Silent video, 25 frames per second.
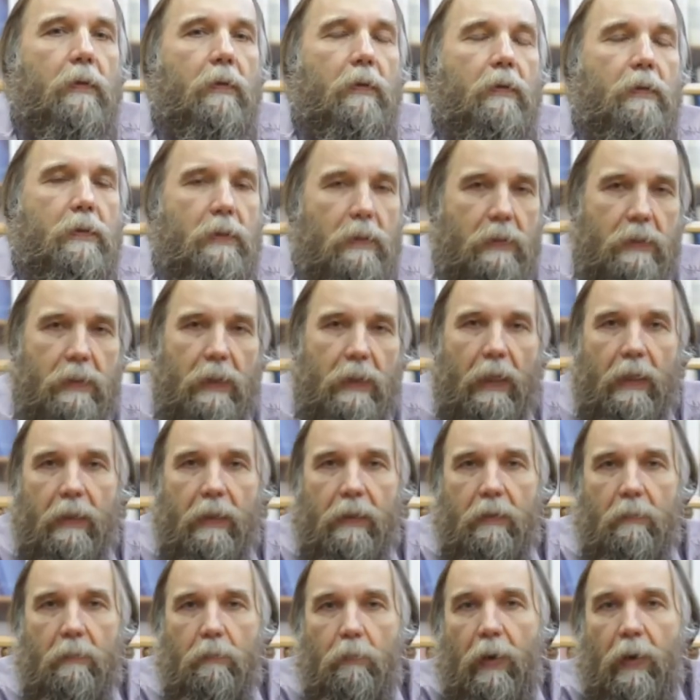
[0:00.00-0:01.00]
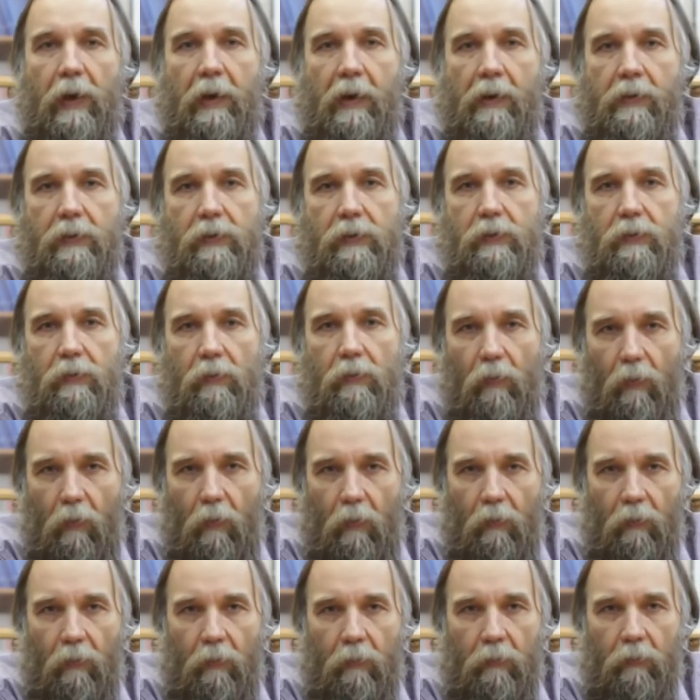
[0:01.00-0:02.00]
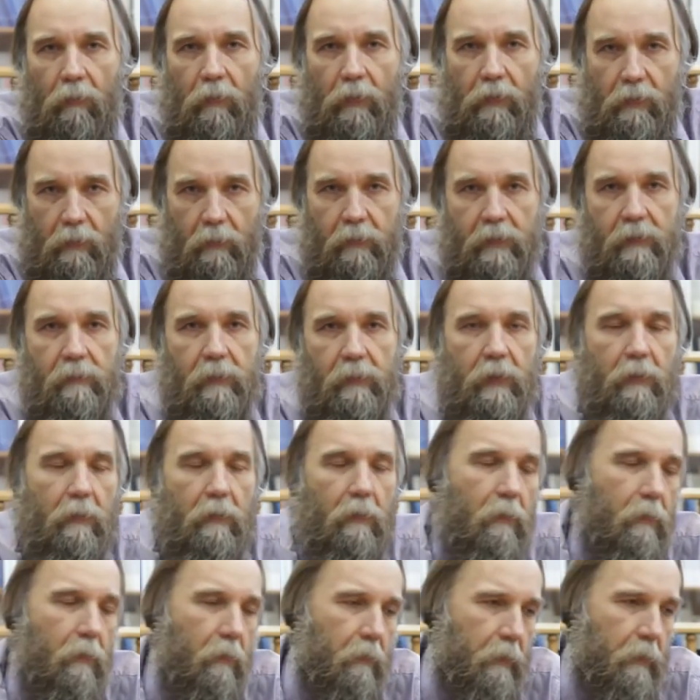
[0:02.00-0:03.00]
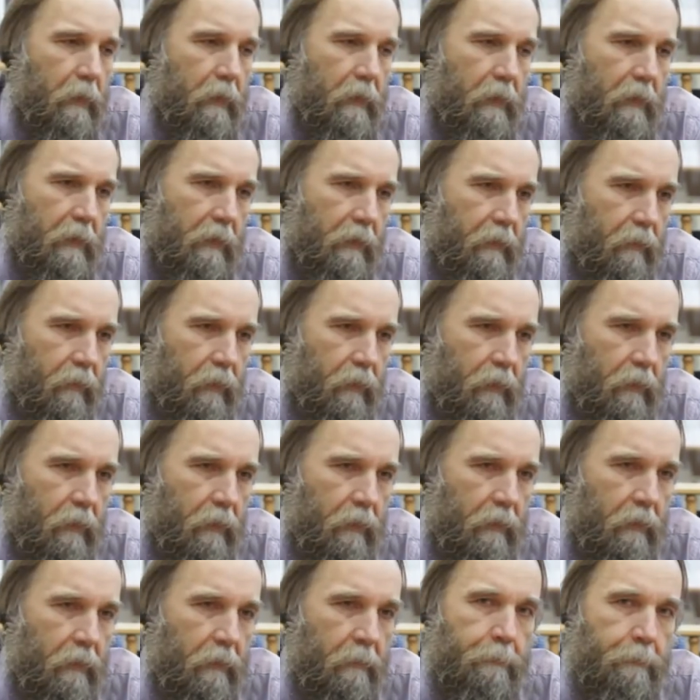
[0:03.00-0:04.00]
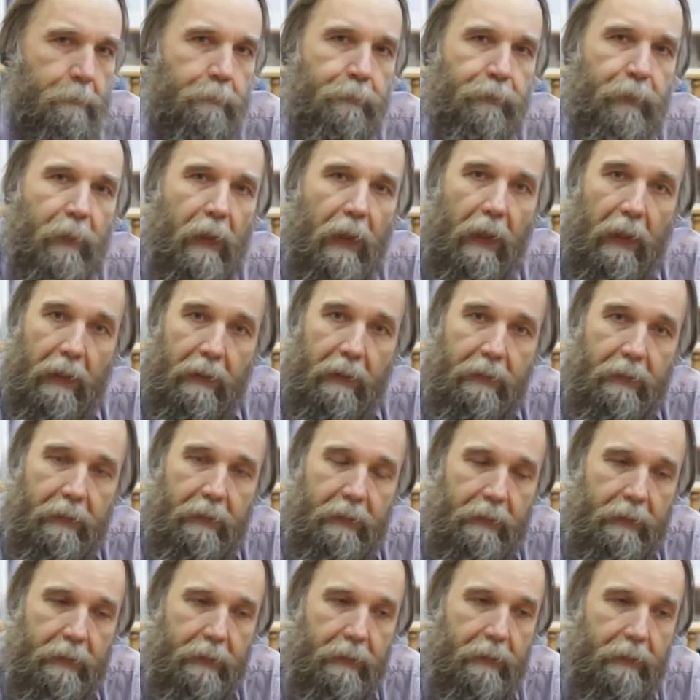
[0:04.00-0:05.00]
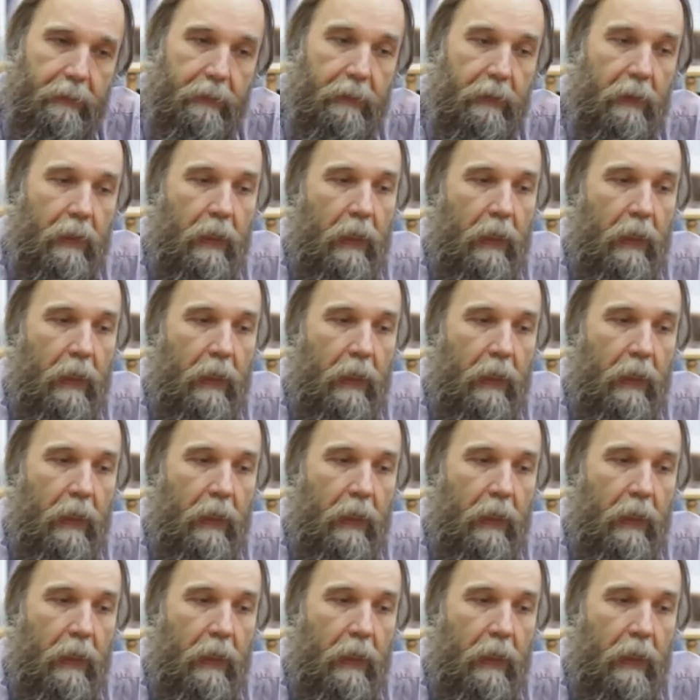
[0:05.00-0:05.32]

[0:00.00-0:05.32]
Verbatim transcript: society based on exclusively on the individual identity?